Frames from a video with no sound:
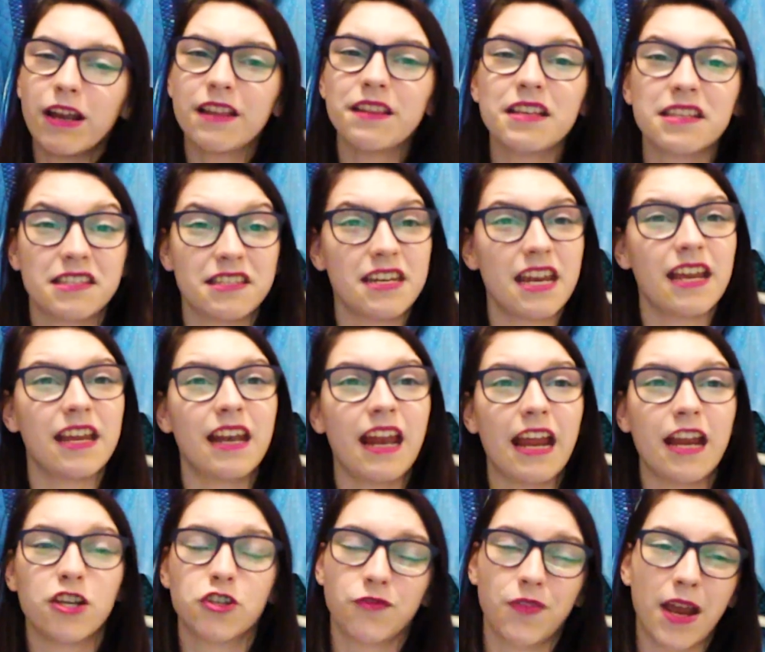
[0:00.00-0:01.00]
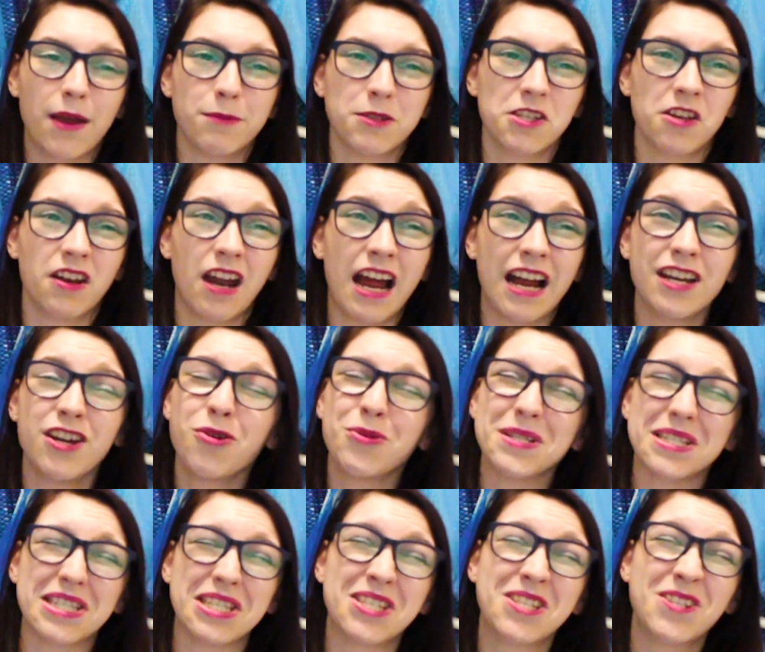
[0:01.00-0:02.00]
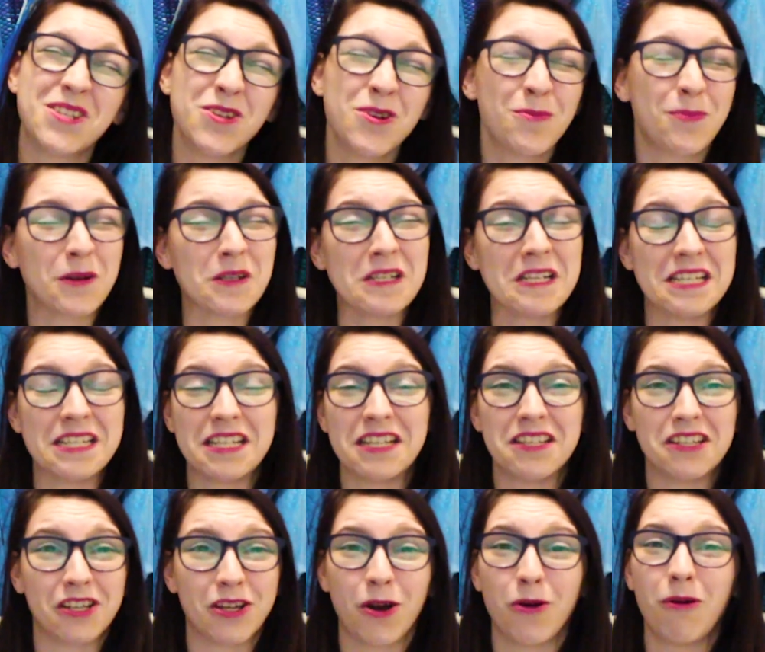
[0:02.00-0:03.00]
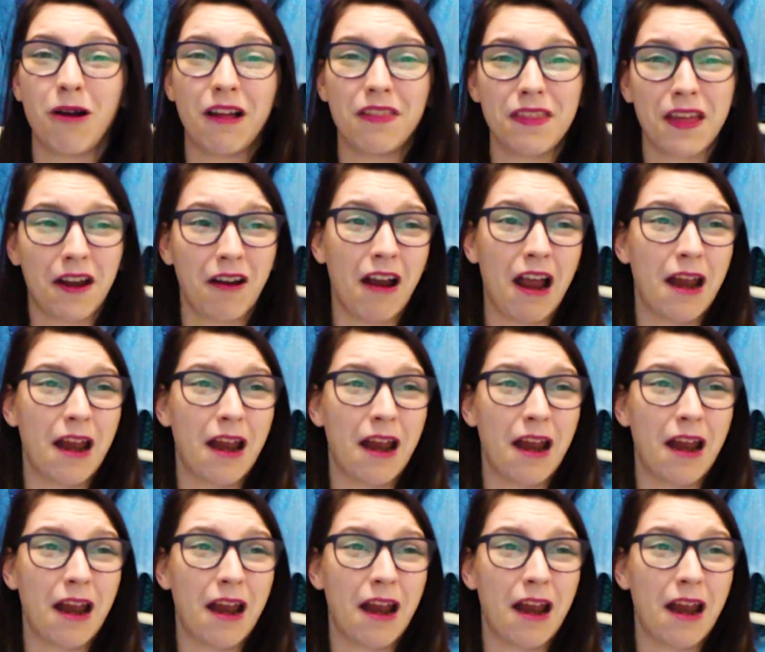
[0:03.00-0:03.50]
in this day and age of Amazon, I know it's super easy to go on there